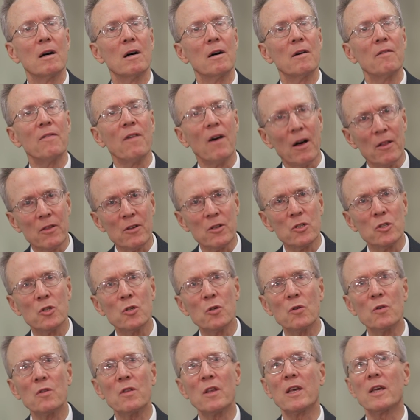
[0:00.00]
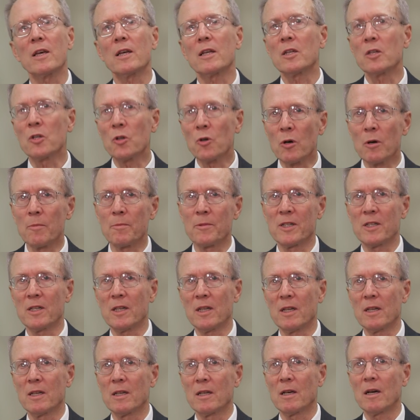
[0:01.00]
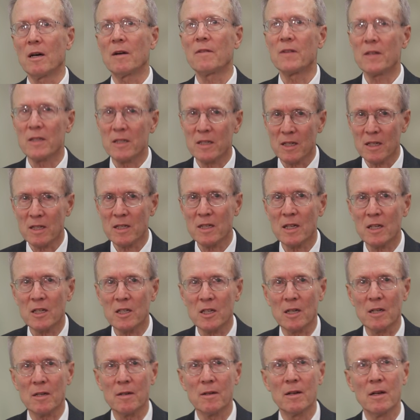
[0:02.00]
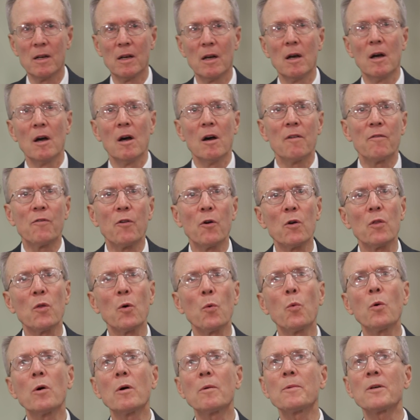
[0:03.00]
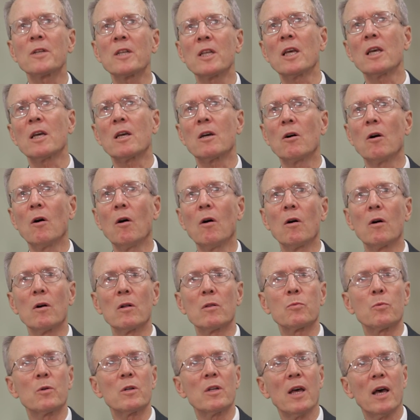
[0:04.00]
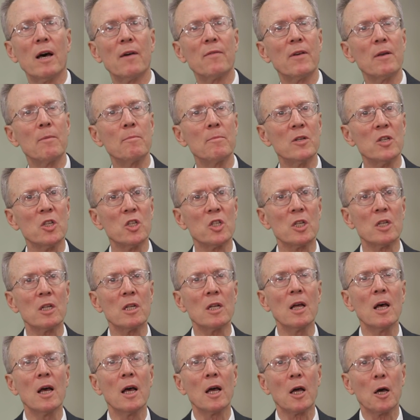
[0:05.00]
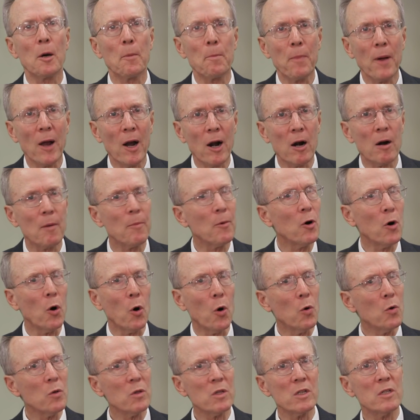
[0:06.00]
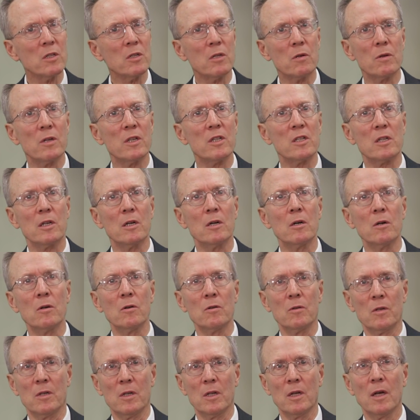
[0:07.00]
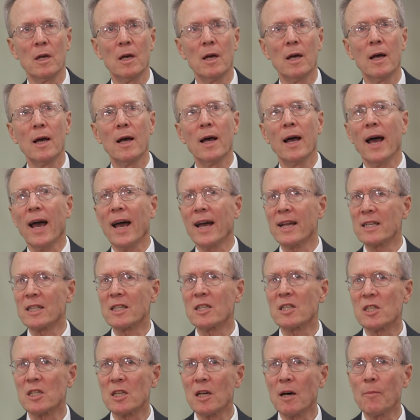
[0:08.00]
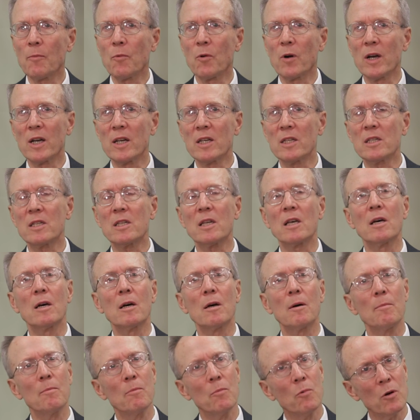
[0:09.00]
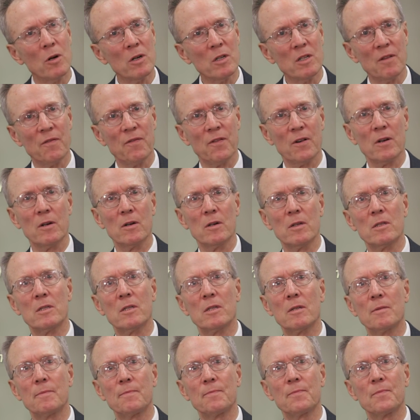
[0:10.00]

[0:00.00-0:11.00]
Father knew the enormity of his decision, for the woman he called would have a mission comparable only to his own, and in some ways more difficult.